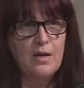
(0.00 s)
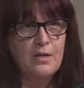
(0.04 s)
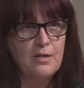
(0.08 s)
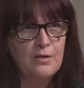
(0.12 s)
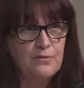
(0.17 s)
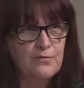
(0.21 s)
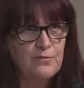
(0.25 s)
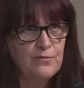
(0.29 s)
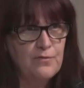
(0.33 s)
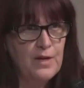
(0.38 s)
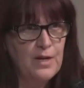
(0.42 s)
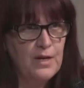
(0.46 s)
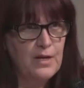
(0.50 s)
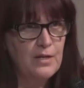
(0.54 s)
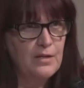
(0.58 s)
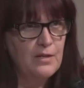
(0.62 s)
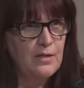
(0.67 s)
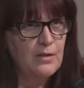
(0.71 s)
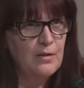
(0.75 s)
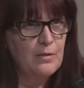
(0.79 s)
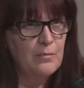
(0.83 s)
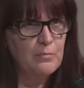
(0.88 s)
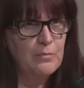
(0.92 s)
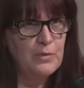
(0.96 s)
and
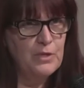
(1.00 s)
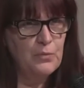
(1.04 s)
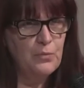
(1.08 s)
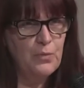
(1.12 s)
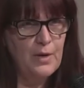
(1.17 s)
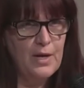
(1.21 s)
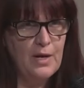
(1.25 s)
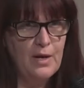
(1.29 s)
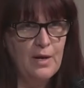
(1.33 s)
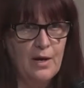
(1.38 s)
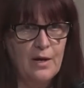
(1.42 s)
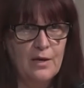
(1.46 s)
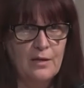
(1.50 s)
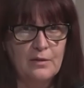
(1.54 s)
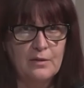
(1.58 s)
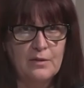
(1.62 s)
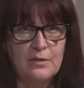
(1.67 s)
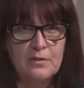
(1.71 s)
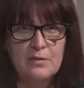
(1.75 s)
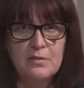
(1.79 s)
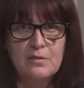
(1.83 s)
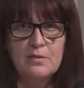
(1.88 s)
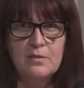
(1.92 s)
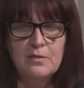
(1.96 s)
invade Midway
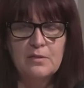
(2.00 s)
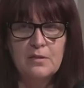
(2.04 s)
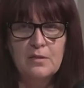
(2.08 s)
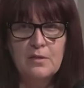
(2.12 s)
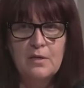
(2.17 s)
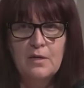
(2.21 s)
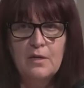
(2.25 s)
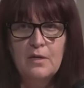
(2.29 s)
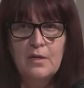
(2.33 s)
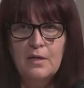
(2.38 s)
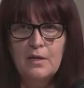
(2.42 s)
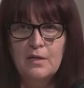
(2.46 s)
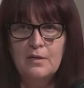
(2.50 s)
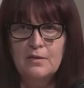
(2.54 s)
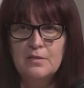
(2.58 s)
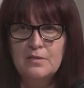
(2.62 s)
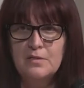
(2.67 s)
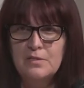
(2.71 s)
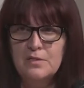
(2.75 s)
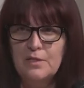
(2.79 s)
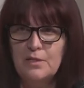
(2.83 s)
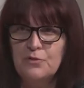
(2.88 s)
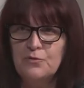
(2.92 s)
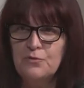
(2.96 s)
Islands in
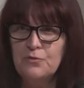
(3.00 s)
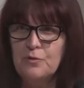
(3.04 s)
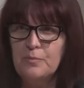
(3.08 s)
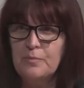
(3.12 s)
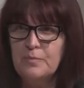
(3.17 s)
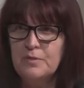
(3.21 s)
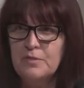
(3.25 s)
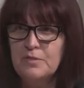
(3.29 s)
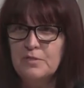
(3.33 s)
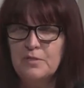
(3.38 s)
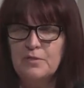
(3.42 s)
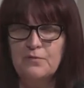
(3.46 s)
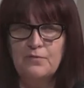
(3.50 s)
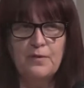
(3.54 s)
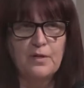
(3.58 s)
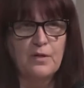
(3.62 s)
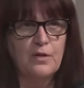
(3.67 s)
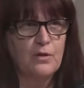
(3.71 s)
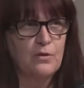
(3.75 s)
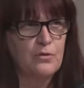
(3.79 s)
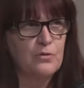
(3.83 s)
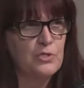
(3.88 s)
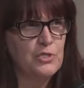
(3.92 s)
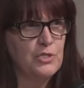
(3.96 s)
the central
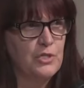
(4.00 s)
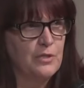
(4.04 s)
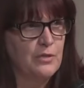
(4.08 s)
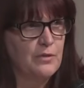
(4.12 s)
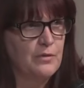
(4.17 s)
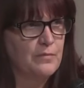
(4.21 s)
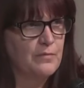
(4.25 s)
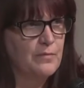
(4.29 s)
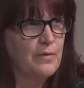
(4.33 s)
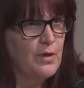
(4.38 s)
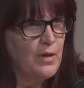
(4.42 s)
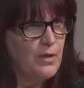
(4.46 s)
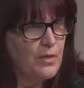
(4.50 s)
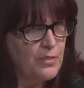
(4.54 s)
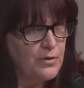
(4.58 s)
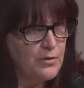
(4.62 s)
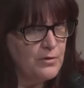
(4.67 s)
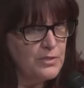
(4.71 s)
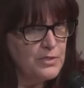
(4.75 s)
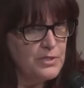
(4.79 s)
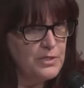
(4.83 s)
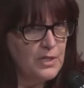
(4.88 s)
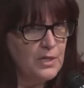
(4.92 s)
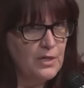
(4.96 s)
Pacific Ocean,
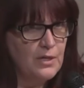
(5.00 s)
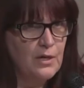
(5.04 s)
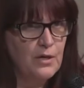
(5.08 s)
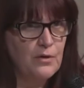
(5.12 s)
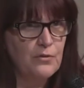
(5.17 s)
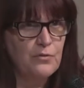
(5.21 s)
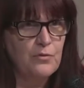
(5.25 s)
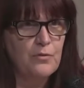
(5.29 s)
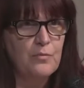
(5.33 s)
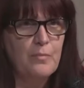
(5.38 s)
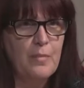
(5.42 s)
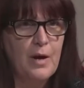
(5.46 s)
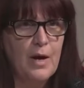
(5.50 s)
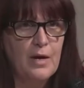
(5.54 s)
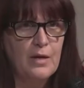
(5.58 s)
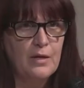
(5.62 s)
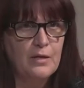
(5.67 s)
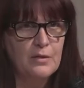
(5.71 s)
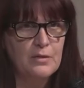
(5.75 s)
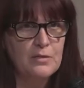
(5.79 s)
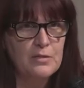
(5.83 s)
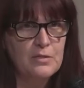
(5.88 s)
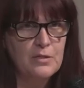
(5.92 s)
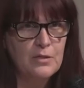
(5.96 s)
1,300
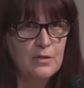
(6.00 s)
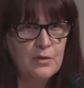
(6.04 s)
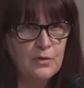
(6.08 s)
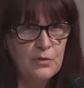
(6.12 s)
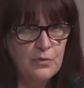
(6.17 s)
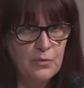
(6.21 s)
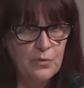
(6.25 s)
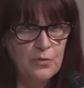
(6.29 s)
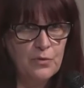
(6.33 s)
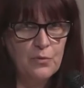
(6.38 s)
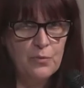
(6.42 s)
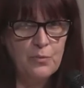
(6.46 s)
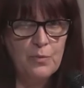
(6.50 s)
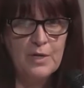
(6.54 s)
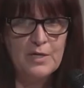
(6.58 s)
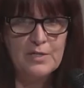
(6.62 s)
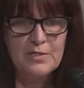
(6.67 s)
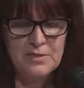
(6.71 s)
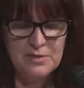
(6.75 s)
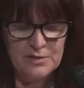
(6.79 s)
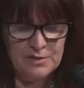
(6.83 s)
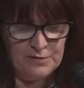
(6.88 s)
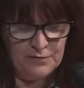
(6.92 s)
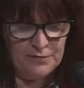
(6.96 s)
miles
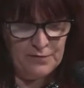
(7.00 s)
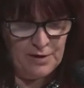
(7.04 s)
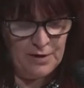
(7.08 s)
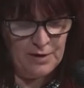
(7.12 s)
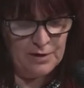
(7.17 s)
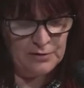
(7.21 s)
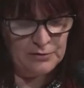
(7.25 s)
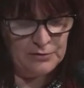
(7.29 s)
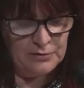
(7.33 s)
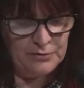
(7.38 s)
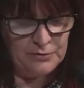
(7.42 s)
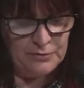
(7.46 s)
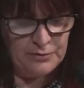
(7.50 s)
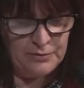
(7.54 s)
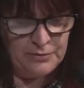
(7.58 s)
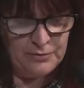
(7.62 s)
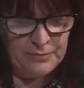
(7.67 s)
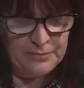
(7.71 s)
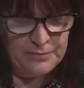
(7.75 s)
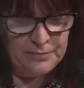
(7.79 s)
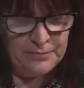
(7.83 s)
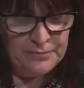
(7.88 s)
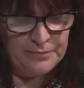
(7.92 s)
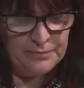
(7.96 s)
northwest of Honolulu.
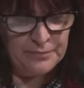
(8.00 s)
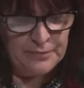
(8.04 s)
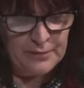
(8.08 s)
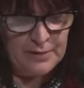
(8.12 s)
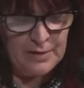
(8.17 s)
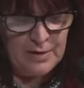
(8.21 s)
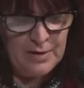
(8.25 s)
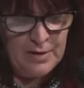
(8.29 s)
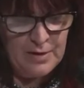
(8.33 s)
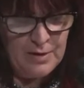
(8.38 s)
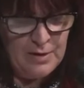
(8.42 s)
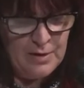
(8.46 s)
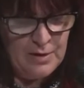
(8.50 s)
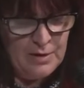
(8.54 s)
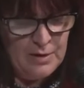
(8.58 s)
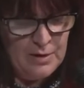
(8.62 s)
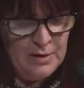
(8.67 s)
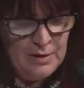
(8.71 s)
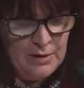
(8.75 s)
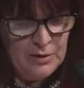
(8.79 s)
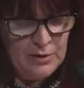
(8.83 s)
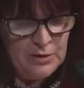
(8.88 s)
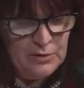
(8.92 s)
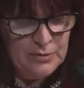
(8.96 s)

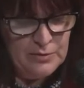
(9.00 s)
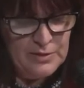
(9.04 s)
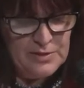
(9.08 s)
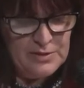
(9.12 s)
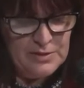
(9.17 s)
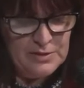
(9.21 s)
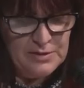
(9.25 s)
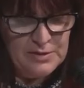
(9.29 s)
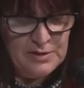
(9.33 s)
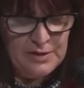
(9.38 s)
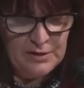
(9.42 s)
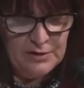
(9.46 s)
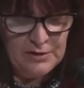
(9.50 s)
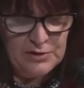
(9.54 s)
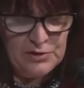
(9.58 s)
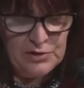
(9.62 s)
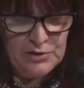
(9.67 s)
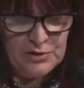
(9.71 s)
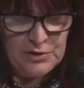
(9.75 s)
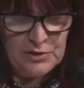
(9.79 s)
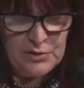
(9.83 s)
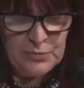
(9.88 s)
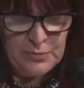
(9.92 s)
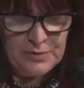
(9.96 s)
U.S.
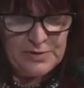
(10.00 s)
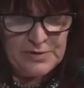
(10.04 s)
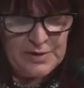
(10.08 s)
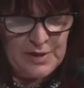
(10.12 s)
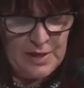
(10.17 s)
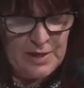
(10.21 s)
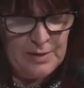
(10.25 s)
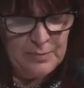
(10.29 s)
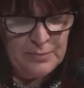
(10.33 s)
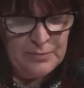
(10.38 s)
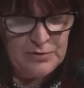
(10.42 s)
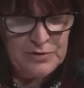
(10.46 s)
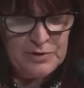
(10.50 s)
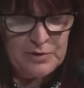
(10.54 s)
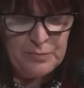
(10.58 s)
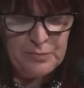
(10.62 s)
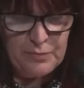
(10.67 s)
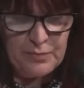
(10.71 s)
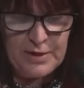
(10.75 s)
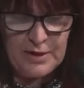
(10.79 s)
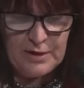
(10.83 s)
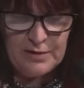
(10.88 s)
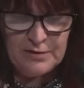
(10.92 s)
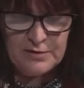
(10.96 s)
intelligence was able to
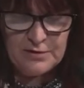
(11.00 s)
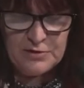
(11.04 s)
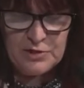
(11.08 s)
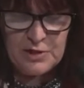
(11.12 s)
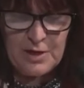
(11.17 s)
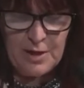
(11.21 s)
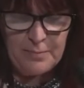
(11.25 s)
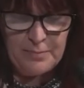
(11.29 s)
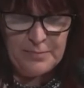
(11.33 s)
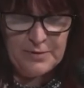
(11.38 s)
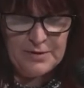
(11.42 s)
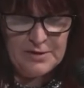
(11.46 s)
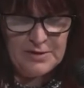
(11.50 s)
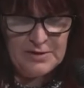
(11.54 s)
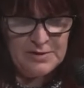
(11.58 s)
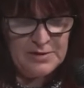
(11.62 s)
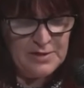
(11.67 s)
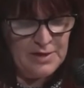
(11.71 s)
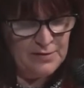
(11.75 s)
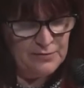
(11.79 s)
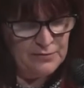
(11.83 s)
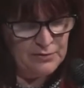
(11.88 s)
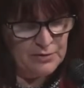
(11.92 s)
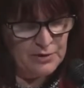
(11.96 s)
break the
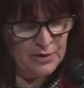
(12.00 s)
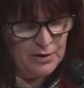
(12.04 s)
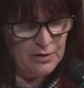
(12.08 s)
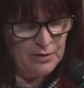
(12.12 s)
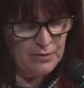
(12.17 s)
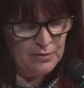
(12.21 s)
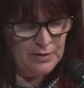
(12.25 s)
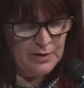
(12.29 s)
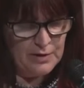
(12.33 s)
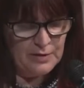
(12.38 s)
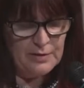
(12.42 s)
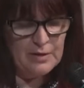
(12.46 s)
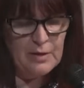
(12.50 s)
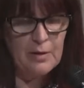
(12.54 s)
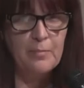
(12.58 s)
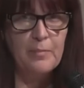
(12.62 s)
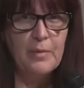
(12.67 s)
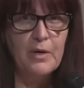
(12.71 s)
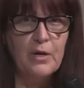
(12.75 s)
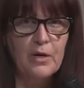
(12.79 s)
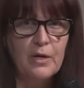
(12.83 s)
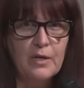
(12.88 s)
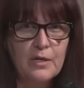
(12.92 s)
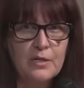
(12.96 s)
Japanese naval code, and the
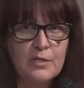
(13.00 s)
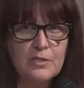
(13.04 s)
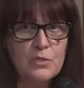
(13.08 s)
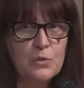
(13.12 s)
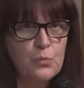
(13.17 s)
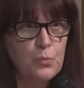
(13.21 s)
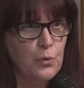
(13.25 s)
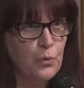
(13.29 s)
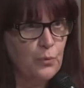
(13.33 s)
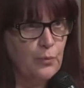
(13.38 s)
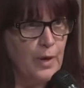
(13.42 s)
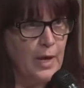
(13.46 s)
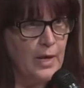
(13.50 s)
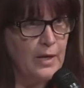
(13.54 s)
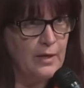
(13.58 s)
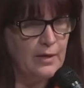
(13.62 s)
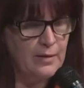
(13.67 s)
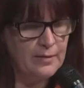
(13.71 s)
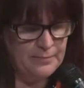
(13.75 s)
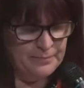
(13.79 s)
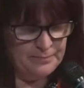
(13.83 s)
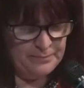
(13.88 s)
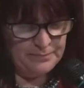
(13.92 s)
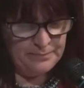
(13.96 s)
Americans were
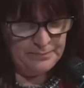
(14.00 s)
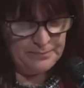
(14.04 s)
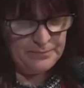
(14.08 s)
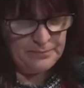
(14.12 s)
ready.